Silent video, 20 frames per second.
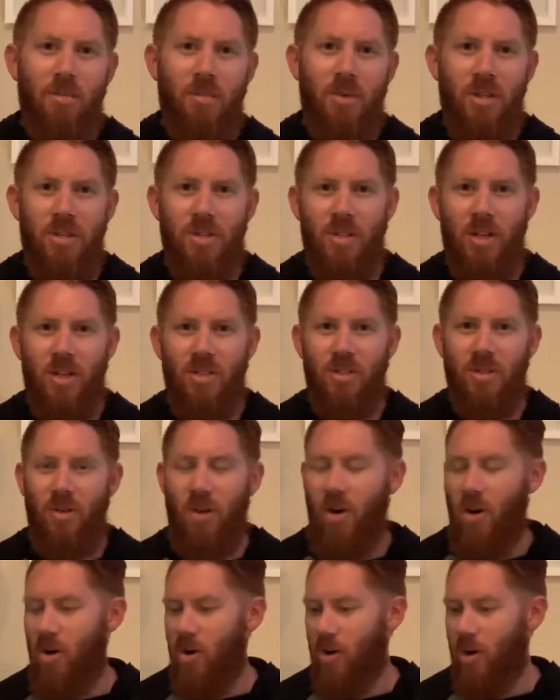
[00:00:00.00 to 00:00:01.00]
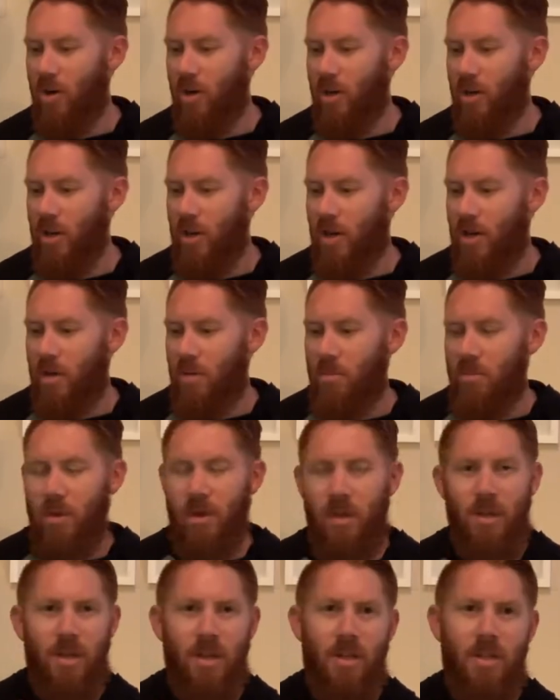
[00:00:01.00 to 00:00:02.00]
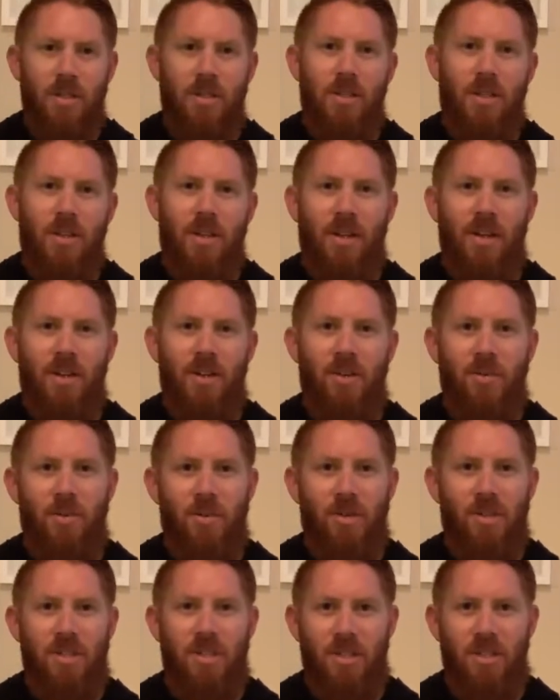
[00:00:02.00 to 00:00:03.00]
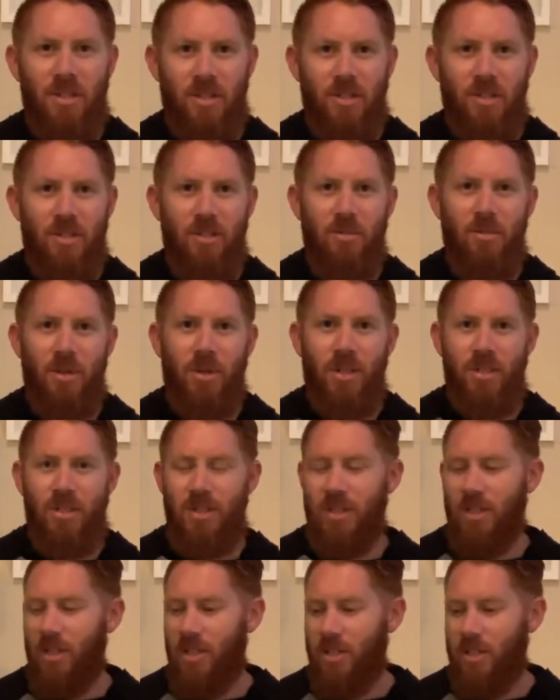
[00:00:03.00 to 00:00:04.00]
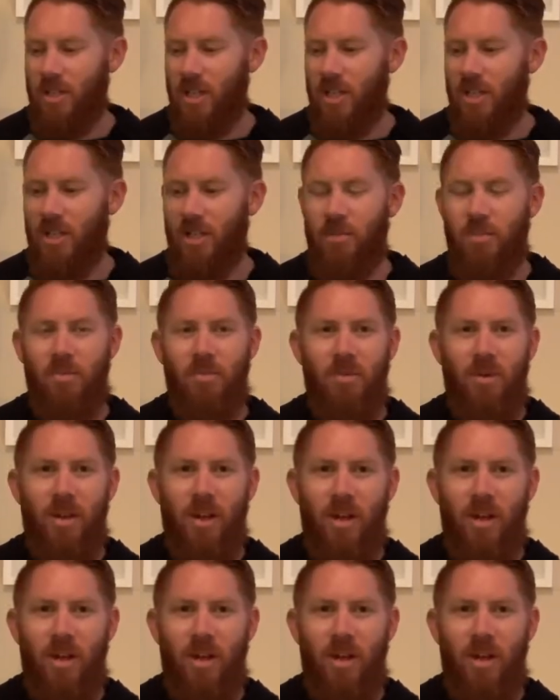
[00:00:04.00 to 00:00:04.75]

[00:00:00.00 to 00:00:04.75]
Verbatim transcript: but it's also hard because I don't want to teach too much and take up